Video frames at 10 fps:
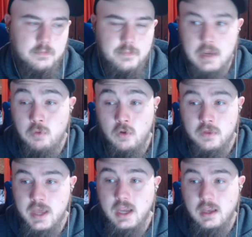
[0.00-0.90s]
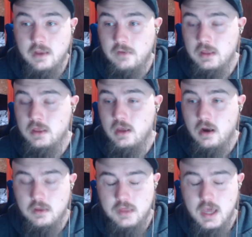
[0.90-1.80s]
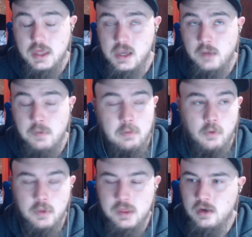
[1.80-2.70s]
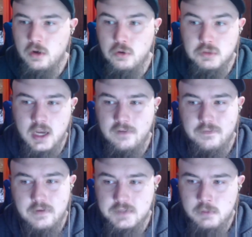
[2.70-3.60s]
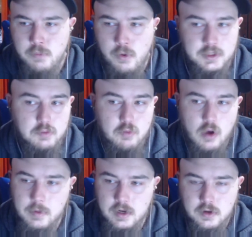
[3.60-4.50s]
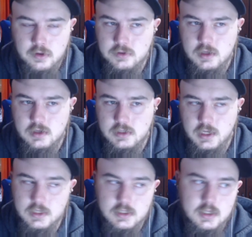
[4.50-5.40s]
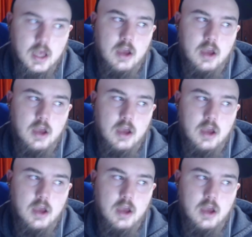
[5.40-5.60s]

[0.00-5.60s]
people, they think people within, you know, 10 to 15 points are probably going to lose their seats,